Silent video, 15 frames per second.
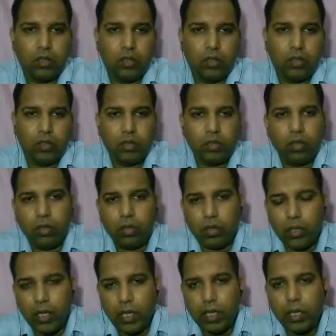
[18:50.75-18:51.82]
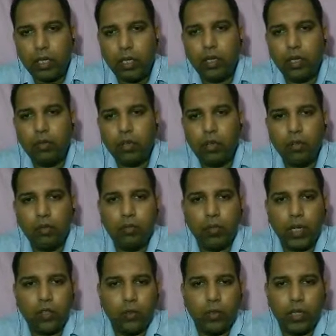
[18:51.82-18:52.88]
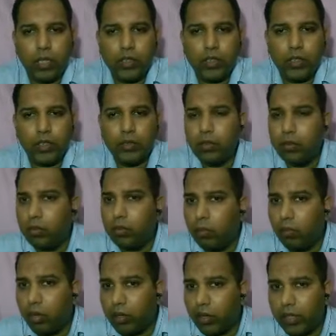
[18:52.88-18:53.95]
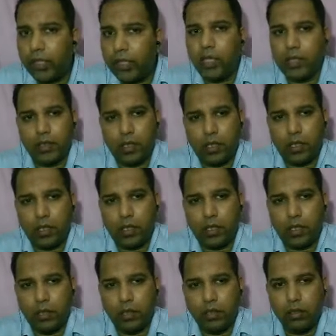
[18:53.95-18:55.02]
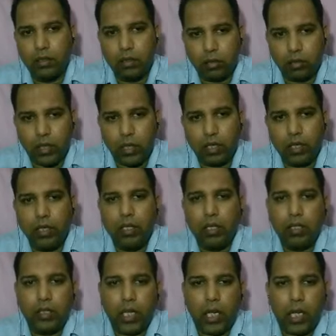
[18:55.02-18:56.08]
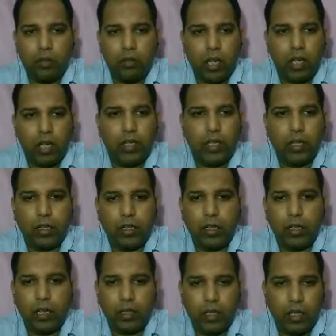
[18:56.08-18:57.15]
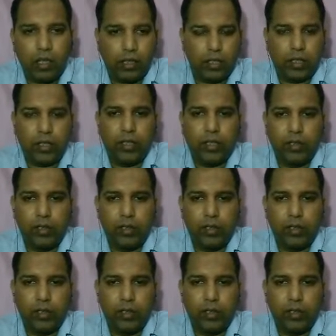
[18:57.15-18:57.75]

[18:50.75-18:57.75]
So they involve microbial agents with moderate hazard. Okay, the environment and the agent.